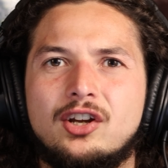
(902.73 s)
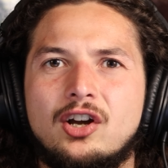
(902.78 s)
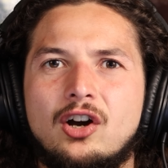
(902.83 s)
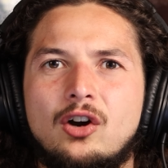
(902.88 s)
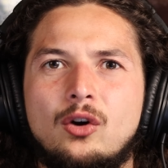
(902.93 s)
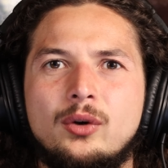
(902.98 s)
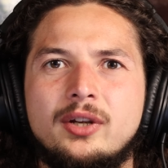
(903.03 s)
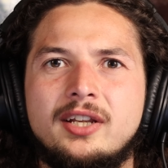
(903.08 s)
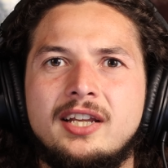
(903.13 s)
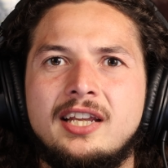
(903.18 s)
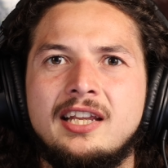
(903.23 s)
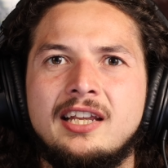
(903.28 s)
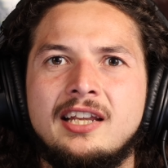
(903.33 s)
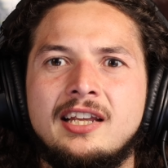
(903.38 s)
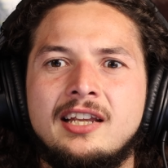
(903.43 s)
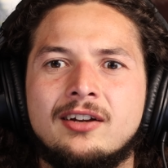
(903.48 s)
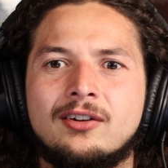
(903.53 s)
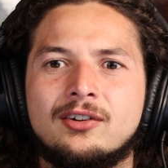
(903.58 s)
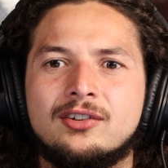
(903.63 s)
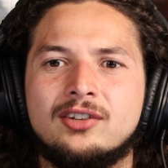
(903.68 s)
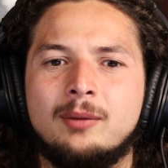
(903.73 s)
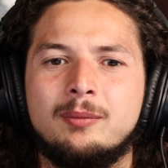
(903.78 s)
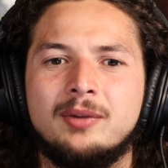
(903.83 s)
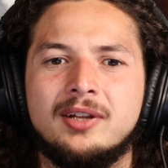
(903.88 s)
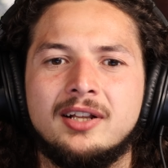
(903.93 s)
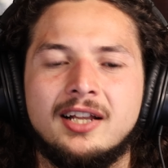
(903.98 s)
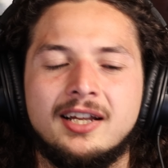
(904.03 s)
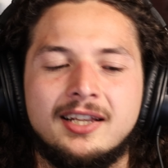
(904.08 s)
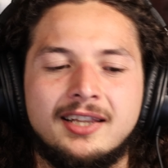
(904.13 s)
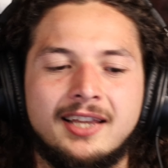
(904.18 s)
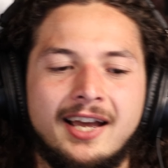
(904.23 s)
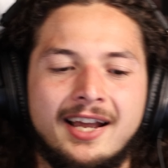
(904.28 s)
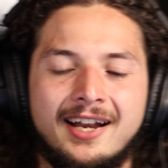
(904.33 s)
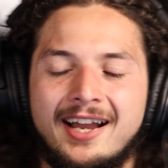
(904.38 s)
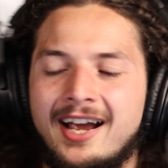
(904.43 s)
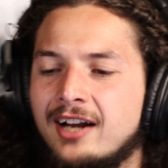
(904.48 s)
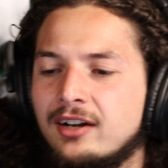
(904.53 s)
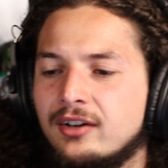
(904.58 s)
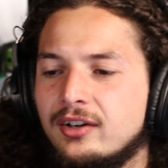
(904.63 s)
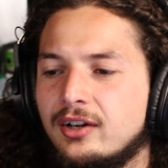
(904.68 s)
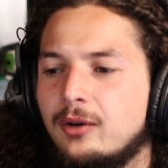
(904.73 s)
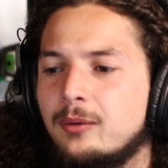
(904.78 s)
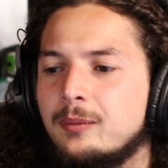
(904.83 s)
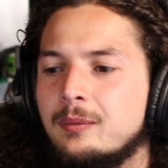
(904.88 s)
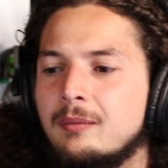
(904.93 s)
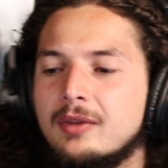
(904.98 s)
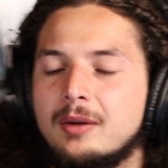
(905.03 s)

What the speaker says: code key or something like that. I don't know.